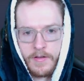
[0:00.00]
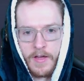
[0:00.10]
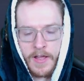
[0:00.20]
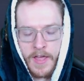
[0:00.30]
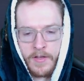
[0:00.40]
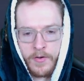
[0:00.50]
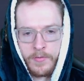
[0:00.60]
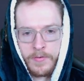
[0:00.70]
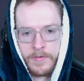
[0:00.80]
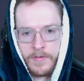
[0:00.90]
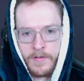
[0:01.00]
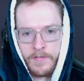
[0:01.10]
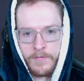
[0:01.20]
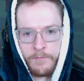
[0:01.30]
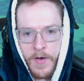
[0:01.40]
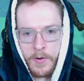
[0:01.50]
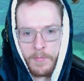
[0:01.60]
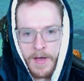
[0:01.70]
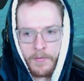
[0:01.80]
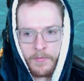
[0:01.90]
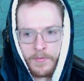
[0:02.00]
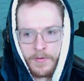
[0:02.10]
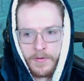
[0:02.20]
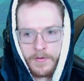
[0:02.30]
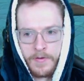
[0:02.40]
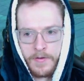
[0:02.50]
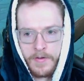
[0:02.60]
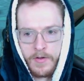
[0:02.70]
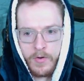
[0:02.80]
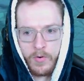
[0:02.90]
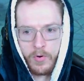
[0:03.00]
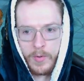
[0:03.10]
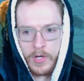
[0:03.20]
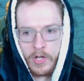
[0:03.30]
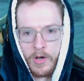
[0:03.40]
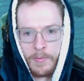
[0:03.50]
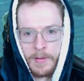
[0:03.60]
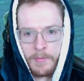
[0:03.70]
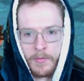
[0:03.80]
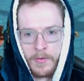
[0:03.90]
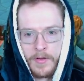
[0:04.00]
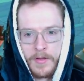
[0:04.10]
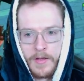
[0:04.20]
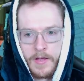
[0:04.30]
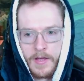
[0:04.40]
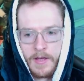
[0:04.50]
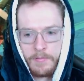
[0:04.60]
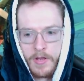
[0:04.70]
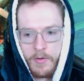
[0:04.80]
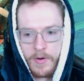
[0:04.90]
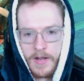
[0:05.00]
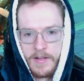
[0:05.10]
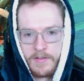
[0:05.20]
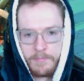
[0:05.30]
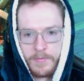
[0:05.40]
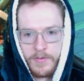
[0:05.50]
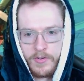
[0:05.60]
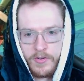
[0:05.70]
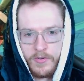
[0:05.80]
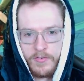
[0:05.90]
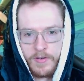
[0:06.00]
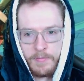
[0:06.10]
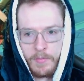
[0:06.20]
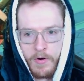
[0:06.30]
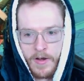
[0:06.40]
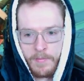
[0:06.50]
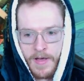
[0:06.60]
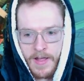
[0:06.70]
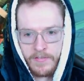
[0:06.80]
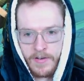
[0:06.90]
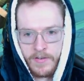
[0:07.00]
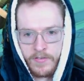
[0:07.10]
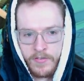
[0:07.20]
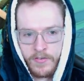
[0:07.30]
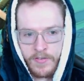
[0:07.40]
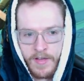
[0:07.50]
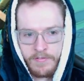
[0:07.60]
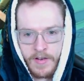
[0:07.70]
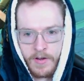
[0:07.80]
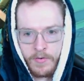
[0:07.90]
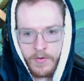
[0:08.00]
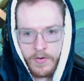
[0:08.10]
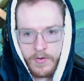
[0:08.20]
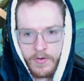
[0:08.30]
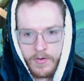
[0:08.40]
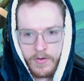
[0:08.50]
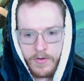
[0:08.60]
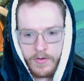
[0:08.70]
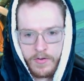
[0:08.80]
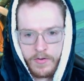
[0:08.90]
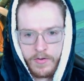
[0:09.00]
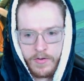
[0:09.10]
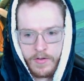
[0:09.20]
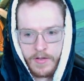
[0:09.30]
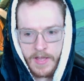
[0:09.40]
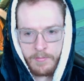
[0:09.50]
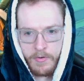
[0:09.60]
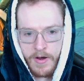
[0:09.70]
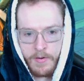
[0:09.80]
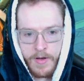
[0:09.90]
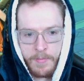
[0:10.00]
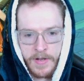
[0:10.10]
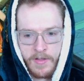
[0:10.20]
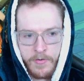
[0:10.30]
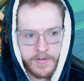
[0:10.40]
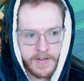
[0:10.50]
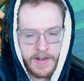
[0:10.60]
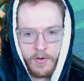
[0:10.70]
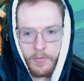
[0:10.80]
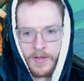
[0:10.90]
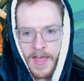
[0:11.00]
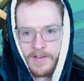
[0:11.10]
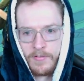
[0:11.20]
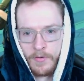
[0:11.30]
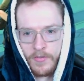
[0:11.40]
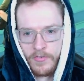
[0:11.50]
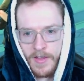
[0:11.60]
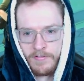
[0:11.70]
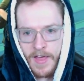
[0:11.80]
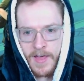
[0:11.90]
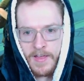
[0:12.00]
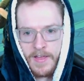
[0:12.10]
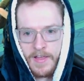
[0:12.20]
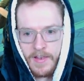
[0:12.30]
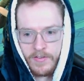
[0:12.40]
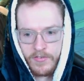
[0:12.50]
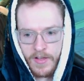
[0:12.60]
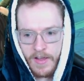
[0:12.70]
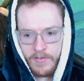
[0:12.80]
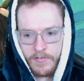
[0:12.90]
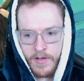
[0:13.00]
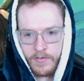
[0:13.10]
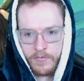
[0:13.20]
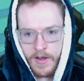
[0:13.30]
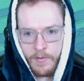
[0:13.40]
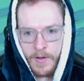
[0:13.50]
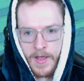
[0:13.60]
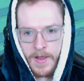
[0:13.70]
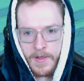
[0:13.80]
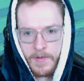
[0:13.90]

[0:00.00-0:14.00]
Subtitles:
Okay, cool. Final battle. Oh, we got a lot of people. No one I need to hugely be worried about, actually. Let's just use that for now. Get the morale up. I don't need to heal yet, so I'm going to save that. Let's try and get rid of her straight away.